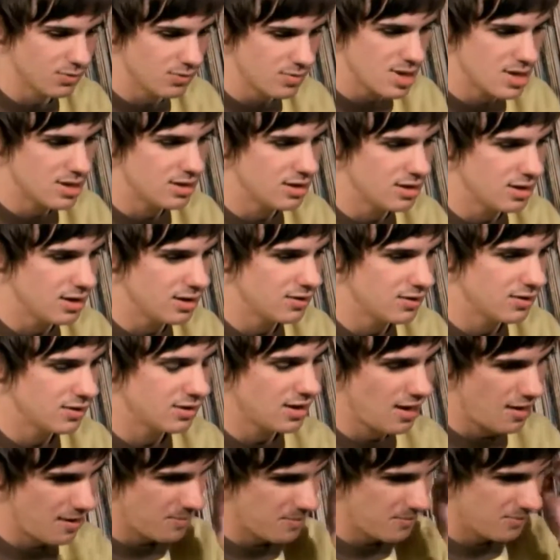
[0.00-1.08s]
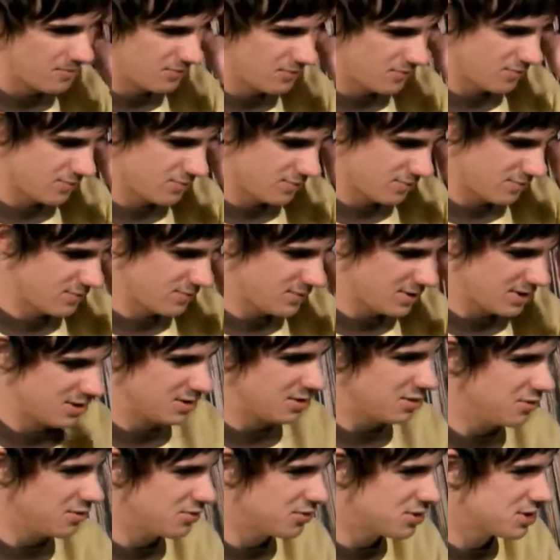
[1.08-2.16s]
with this, just
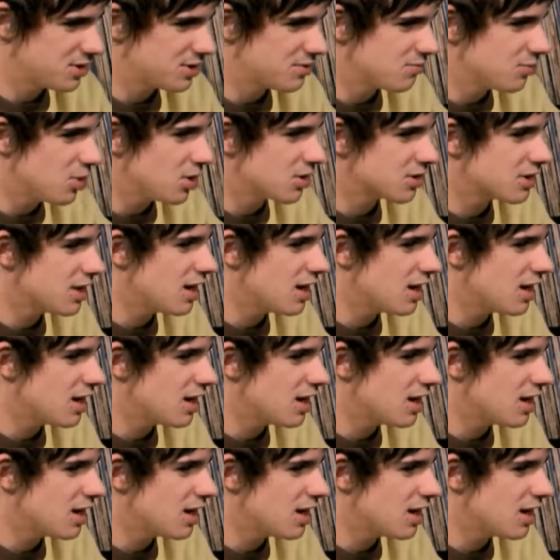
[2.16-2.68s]
sort of rocked